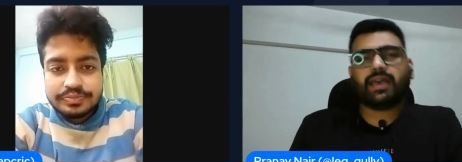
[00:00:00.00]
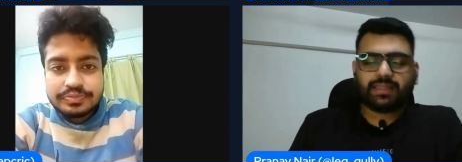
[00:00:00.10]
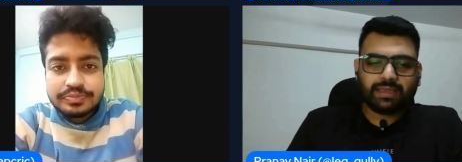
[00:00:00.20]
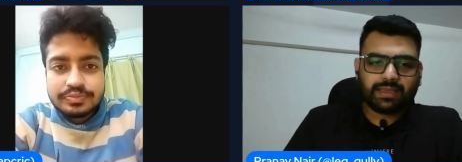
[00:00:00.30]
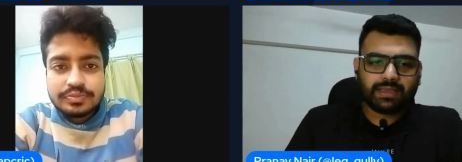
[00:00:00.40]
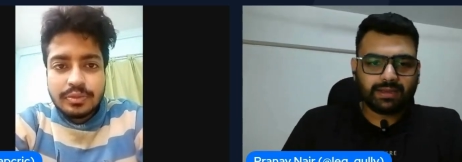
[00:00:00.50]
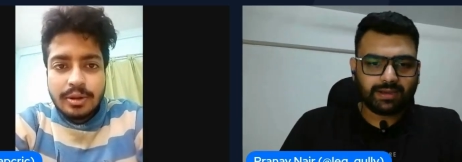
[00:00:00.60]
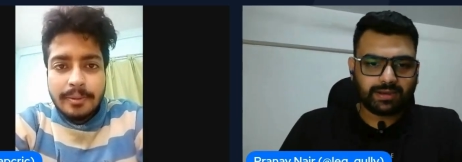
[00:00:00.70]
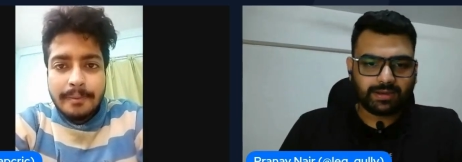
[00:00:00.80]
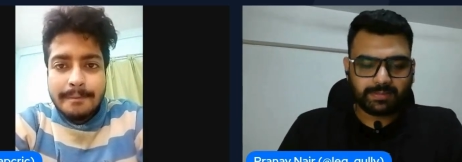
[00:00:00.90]
Speaker 1: i think
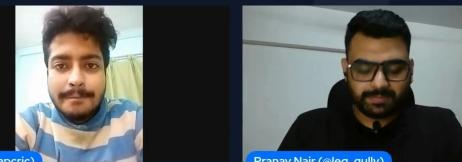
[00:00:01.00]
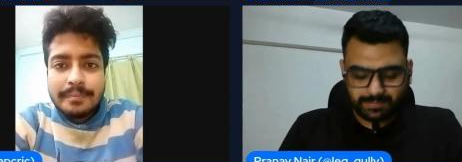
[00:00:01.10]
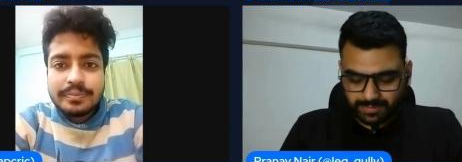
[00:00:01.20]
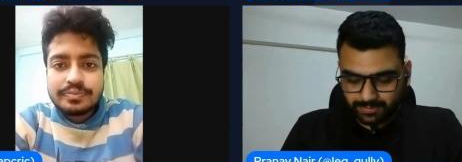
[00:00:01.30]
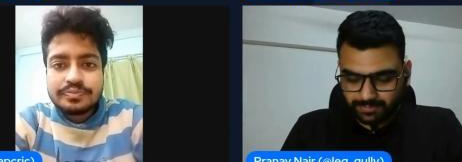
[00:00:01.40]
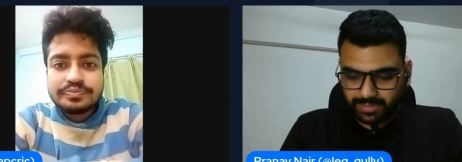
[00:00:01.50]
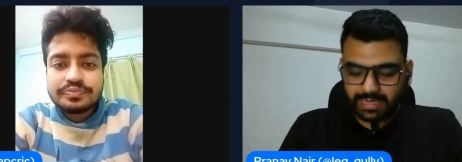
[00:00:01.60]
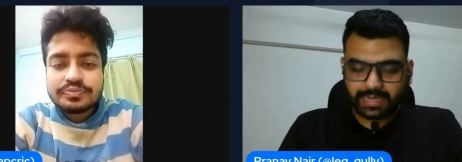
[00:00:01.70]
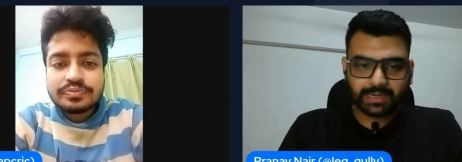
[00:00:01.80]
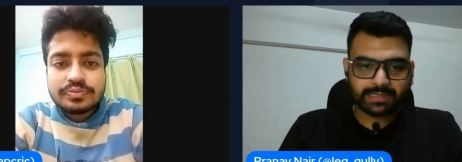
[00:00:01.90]
if we
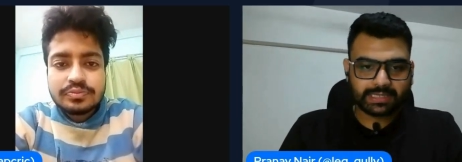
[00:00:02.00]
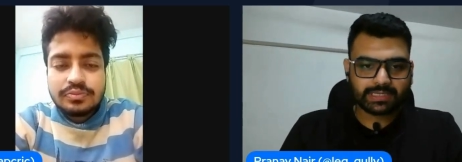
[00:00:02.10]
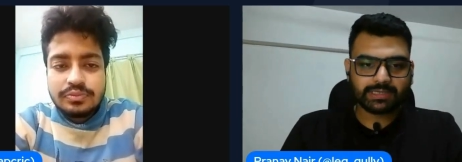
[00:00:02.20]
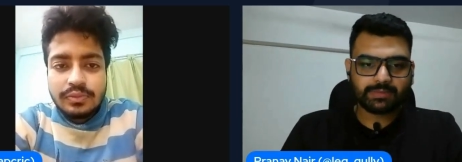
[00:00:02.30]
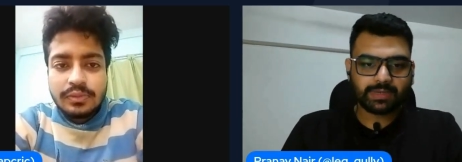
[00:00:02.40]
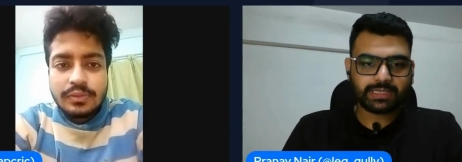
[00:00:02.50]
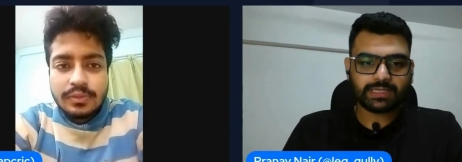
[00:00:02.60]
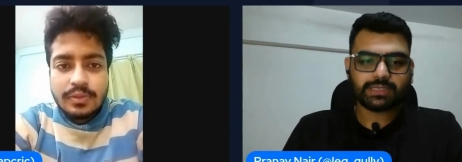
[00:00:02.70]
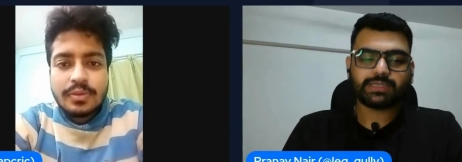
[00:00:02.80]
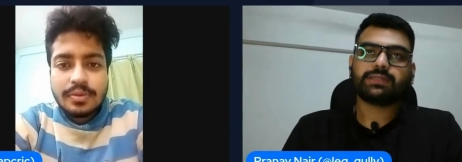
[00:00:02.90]
take it session by
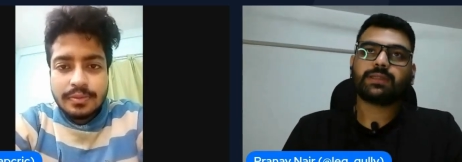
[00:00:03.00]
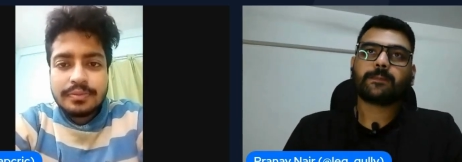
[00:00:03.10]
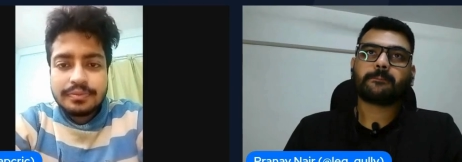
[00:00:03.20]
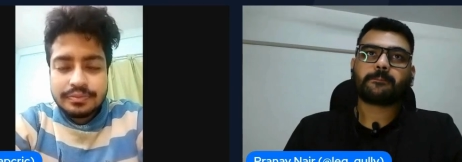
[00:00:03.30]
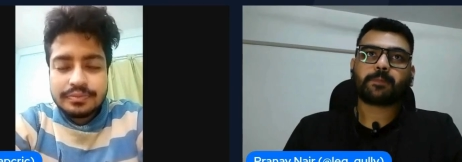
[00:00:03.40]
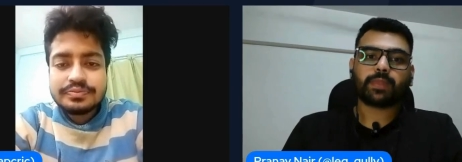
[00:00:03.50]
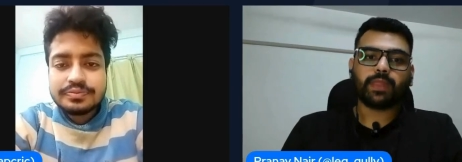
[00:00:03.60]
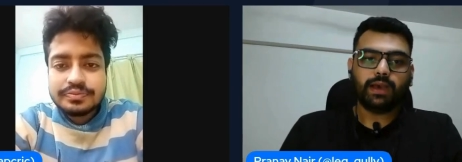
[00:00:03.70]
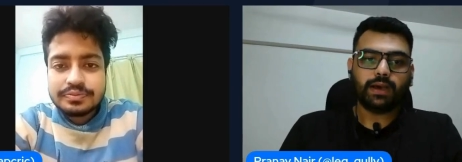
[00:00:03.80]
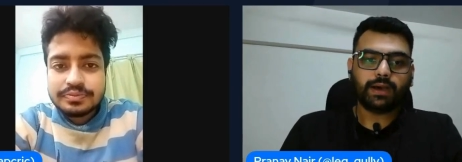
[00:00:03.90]
session
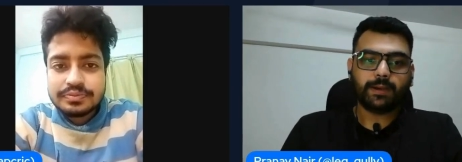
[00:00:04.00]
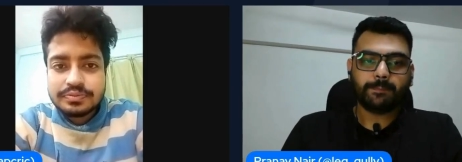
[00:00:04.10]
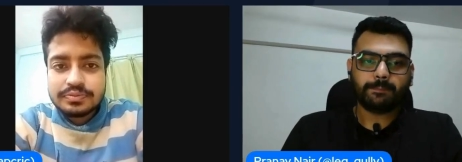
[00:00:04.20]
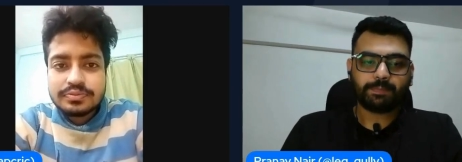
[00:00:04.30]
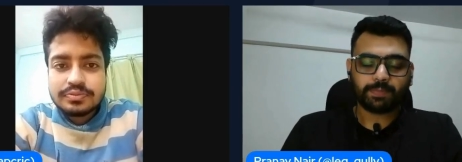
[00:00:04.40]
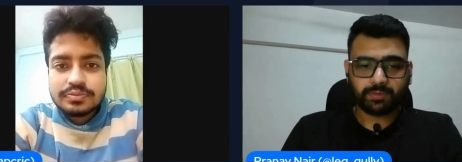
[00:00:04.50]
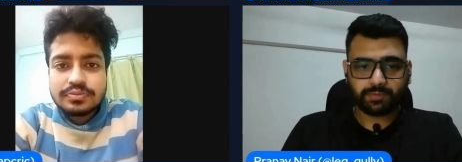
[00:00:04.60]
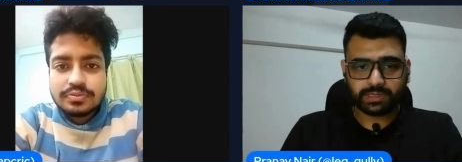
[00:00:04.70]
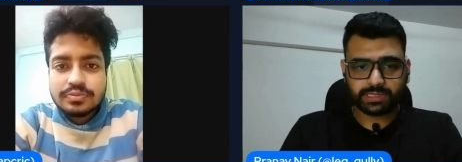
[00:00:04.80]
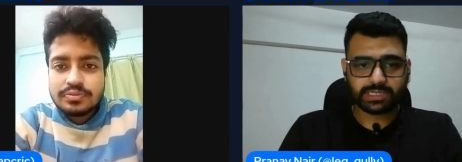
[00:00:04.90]
Mm-hmm. Um, the
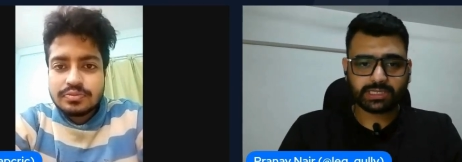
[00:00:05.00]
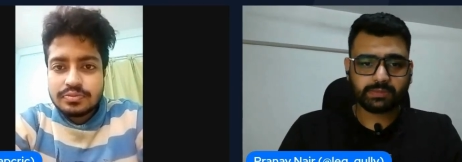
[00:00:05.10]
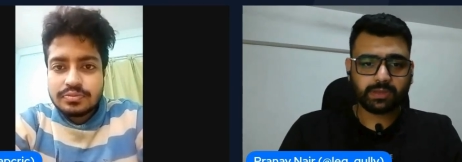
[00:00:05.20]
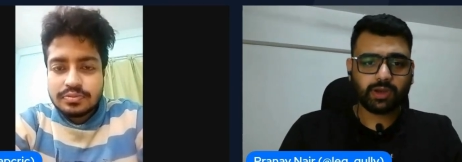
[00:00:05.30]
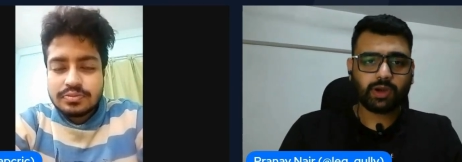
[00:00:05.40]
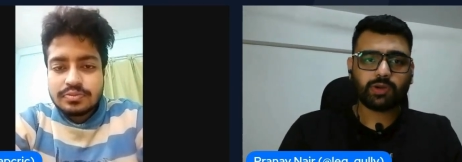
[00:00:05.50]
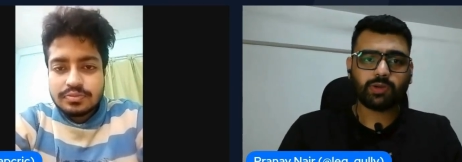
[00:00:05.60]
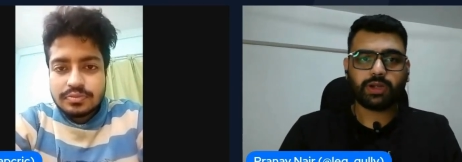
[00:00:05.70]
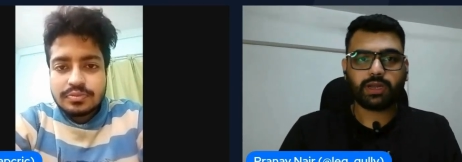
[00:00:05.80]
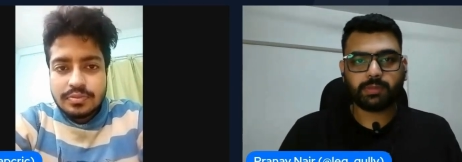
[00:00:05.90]
first session belonged
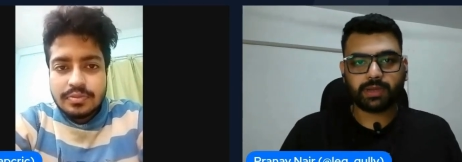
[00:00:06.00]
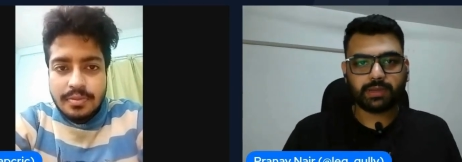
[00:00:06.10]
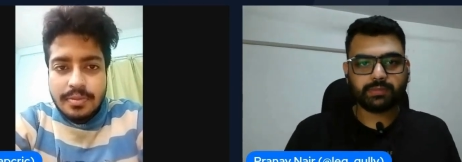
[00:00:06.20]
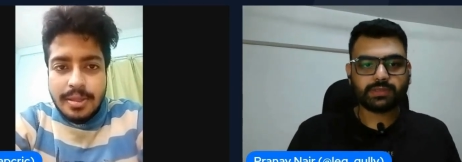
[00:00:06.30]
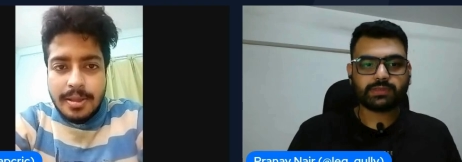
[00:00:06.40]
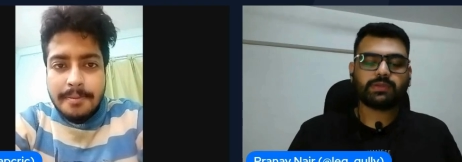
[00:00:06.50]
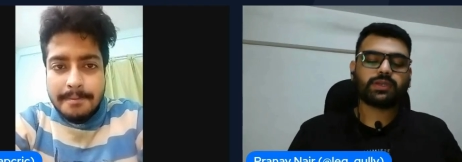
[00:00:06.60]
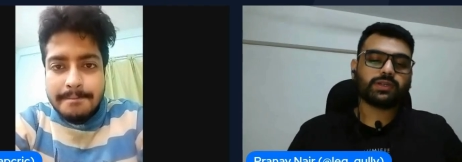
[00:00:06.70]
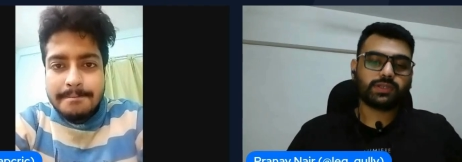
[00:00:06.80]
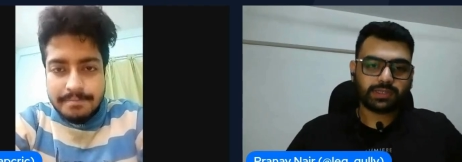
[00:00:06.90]
to India, perhaps,
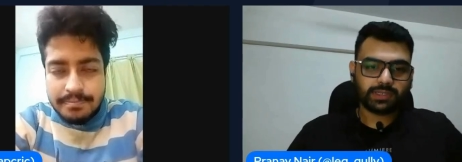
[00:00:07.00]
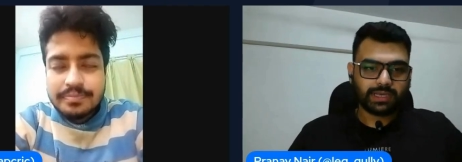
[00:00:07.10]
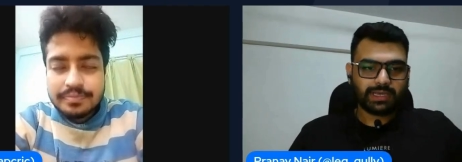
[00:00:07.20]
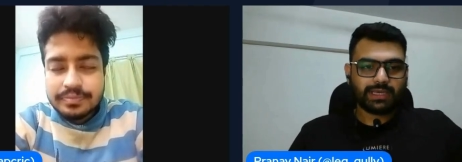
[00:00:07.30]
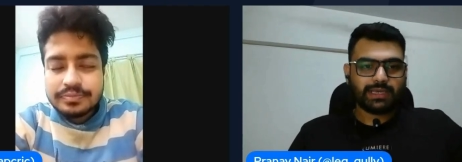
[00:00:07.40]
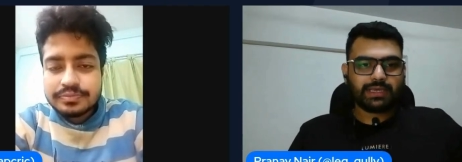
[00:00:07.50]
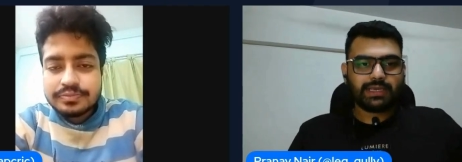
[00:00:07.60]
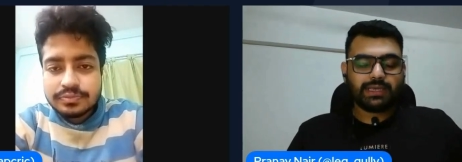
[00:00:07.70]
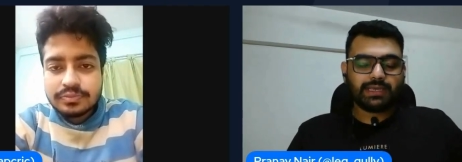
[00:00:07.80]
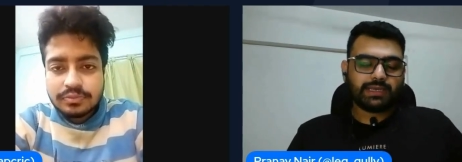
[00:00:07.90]
because
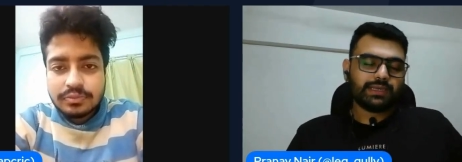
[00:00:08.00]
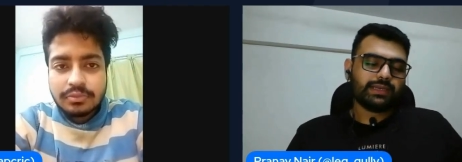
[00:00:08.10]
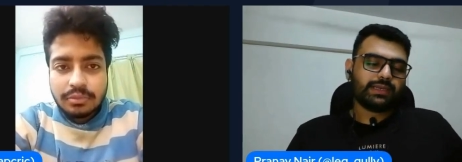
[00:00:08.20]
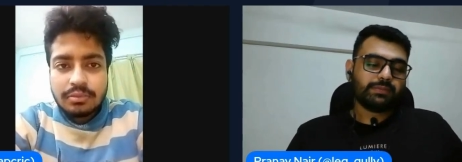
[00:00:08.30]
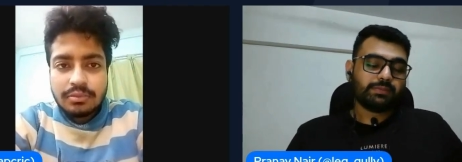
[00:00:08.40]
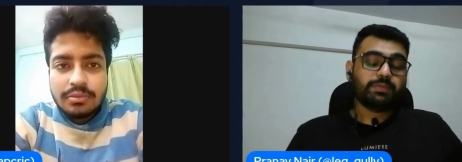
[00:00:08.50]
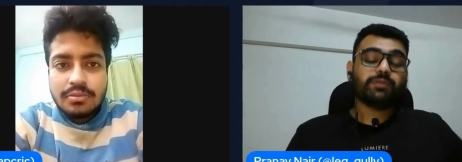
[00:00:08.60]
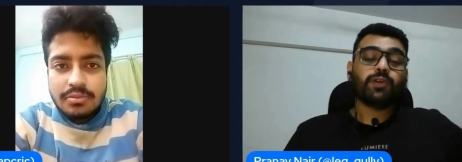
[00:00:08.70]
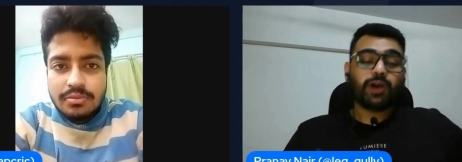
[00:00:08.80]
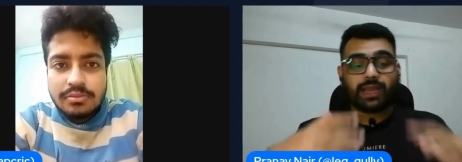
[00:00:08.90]
uh,
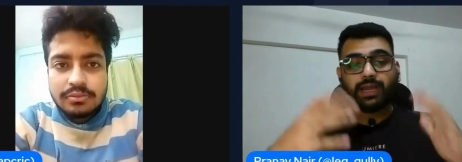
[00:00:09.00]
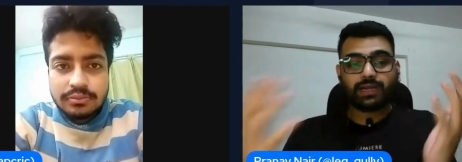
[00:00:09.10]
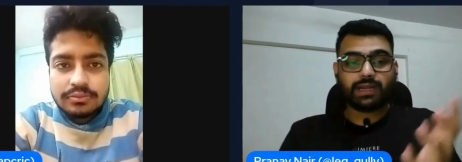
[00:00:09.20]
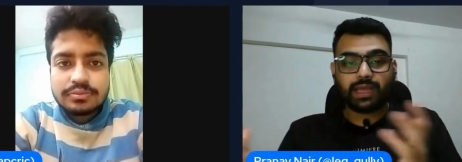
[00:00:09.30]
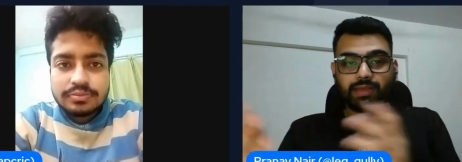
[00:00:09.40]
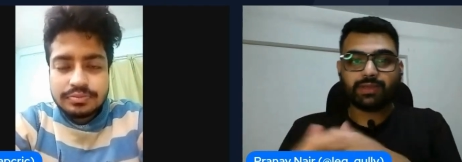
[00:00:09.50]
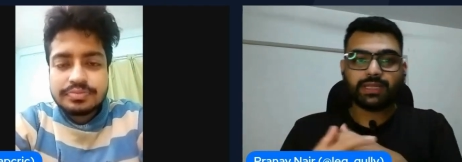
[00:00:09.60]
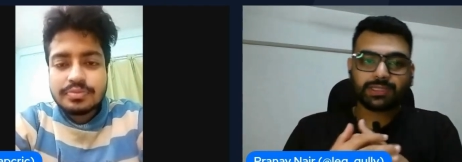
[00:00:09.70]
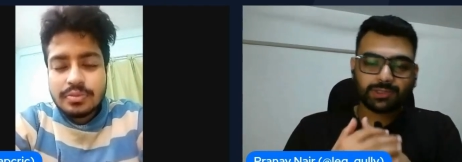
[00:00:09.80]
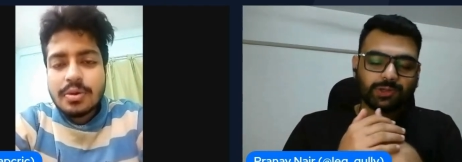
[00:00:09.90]
before I dive
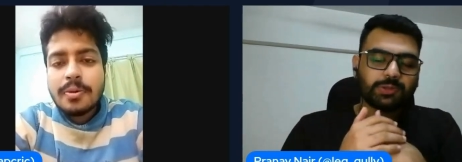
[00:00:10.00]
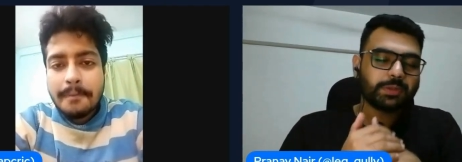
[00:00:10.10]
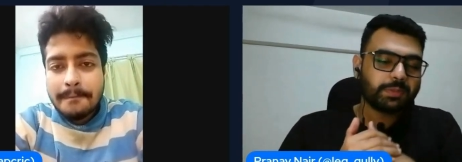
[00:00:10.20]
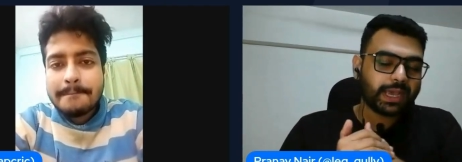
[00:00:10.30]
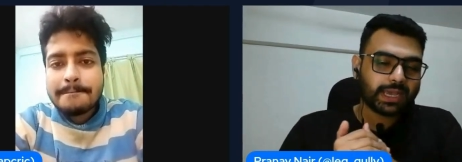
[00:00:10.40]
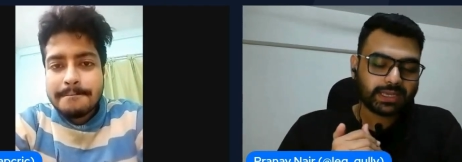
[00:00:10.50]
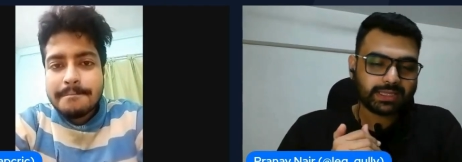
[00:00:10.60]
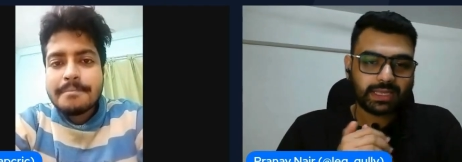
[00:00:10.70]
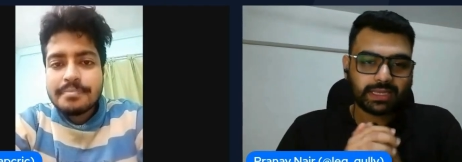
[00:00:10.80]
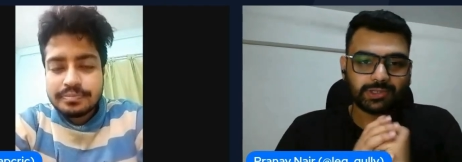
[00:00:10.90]
in, it's good to be back.
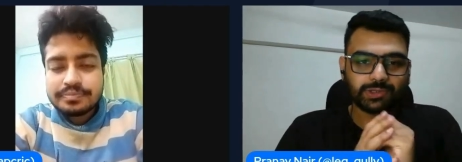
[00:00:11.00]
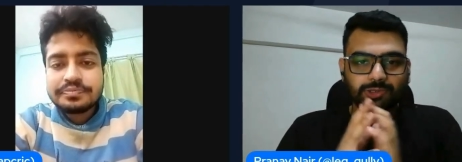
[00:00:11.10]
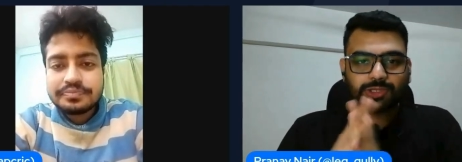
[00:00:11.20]
Thanks to